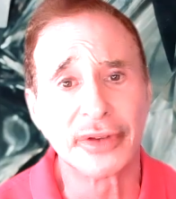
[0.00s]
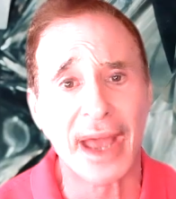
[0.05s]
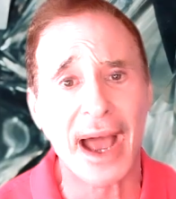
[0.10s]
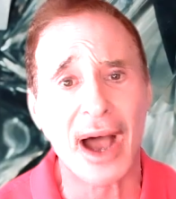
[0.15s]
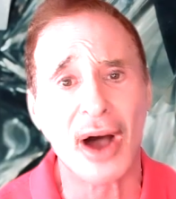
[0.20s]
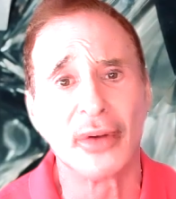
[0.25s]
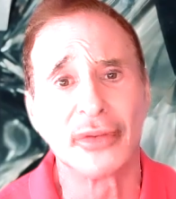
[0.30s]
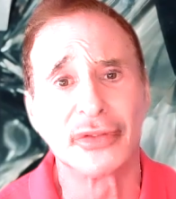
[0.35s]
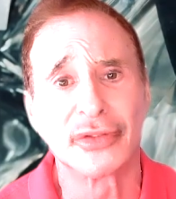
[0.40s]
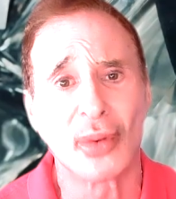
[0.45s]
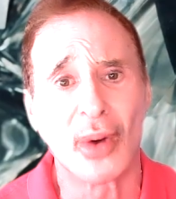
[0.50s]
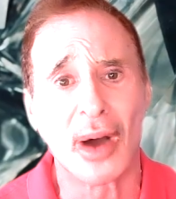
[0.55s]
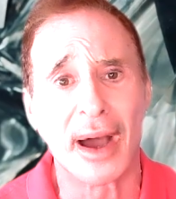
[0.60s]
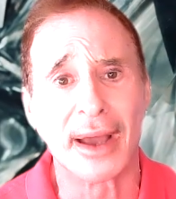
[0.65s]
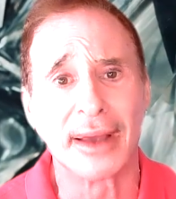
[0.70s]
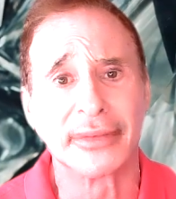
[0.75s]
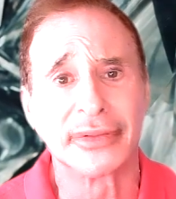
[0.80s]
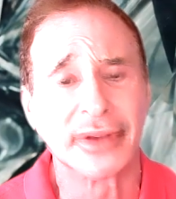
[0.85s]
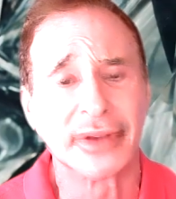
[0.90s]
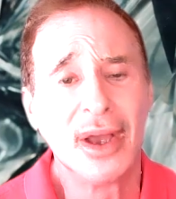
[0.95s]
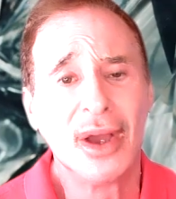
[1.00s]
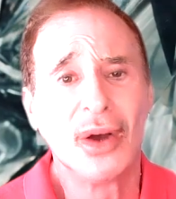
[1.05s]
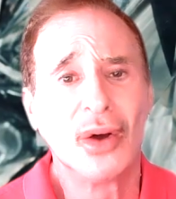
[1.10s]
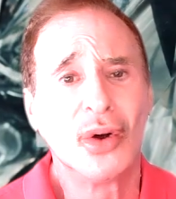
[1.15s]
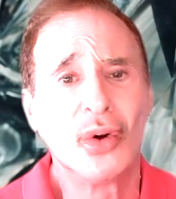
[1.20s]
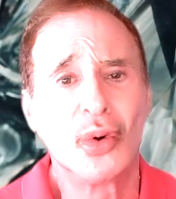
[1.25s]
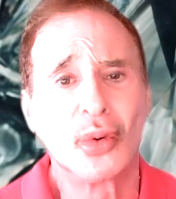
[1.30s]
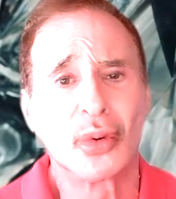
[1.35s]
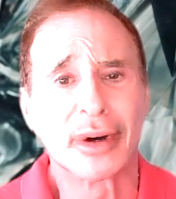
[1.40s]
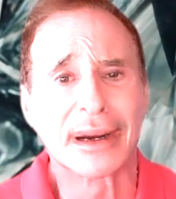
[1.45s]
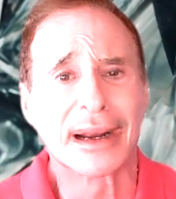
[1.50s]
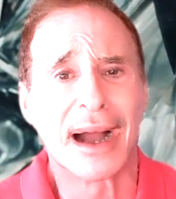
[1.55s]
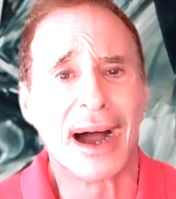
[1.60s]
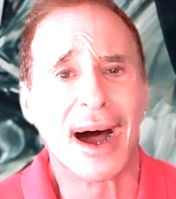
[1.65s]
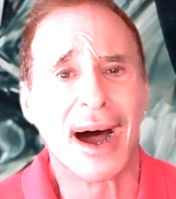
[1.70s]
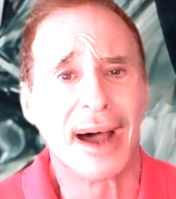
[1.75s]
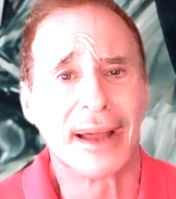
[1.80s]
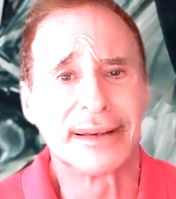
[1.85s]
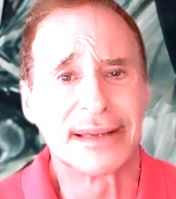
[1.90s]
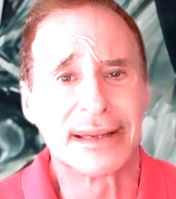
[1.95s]
housewives who were
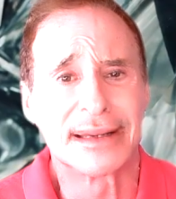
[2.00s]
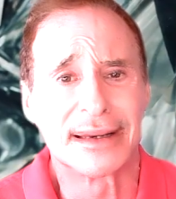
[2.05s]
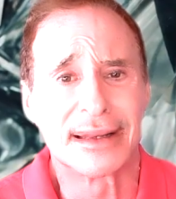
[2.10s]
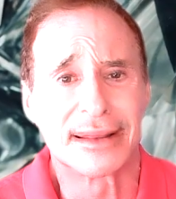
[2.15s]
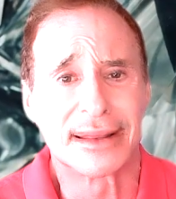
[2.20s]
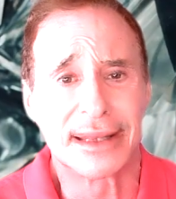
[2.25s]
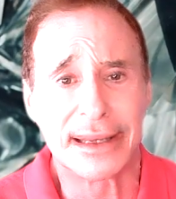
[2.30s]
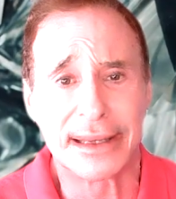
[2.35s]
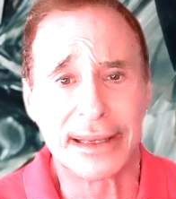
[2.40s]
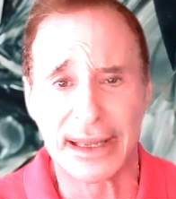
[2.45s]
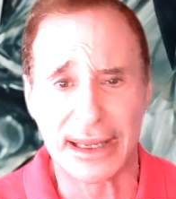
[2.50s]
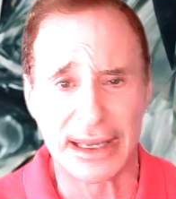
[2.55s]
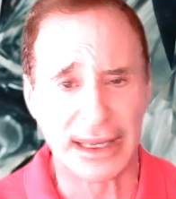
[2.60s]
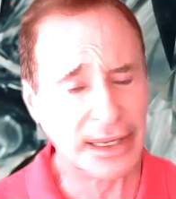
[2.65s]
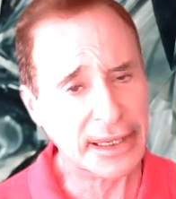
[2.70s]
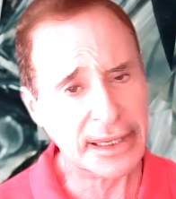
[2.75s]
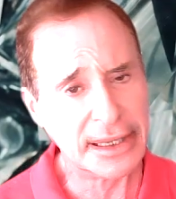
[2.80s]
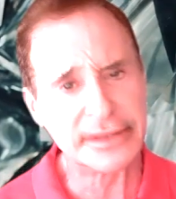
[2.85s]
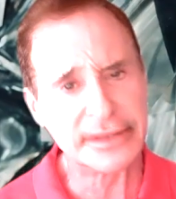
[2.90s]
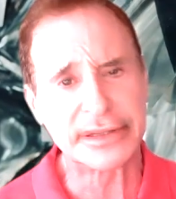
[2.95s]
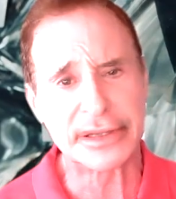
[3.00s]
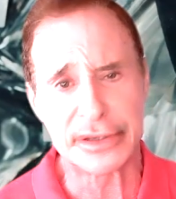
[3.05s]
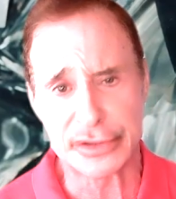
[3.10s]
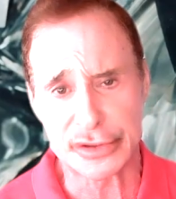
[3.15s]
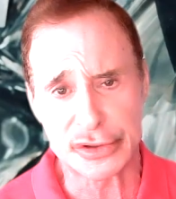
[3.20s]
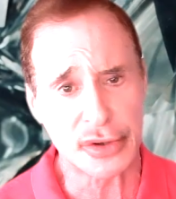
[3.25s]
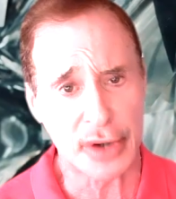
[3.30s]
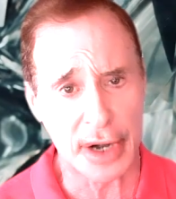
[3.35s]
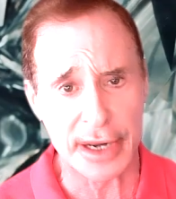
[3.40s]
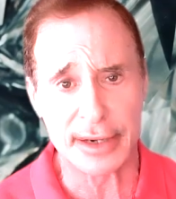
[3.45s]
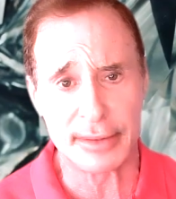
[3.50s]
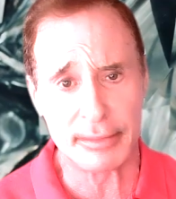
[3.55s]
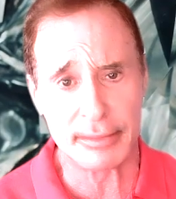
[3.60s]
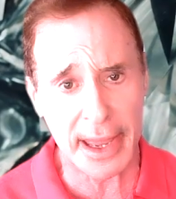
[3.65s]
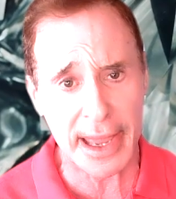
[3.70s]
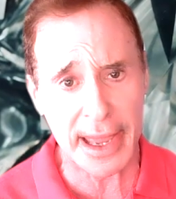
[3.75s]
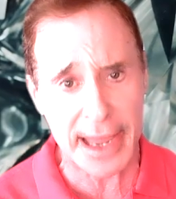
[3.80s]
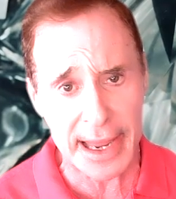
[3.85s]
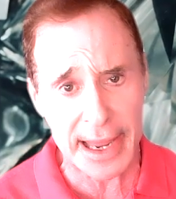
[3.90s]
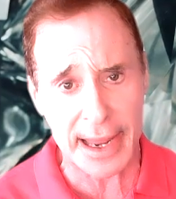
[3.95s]
conned into thinking he's a straight
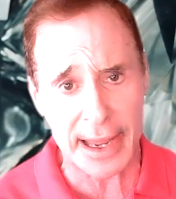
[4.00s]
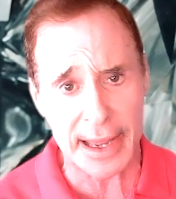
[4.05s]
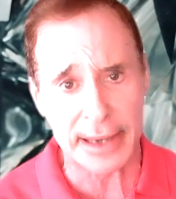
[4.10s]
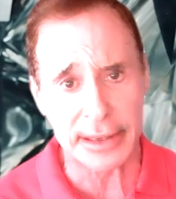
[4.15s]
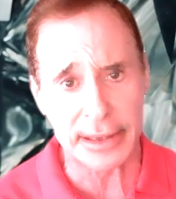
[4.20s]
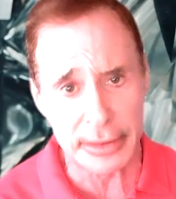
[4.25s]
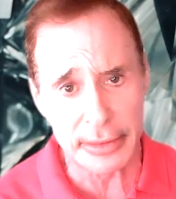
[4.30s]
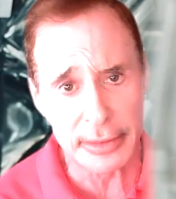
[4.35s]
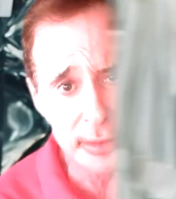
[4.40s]
man.